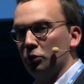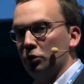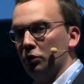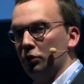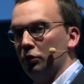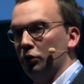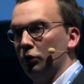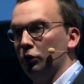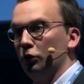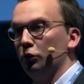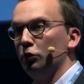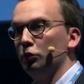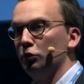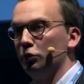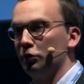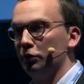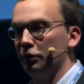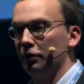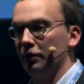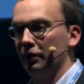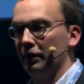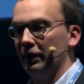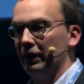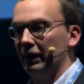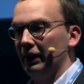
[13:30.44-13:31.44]
them to
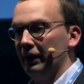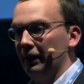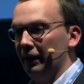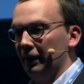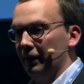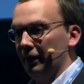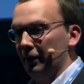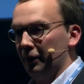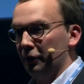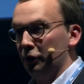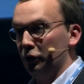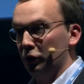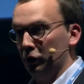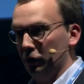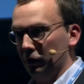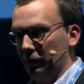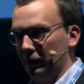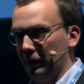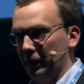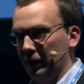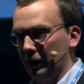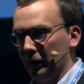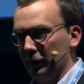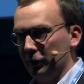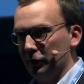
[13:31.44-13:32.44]
use
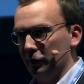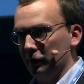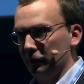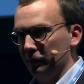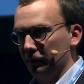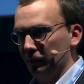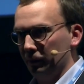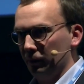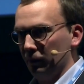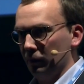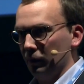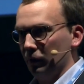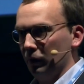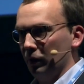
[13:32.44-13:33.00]
new things?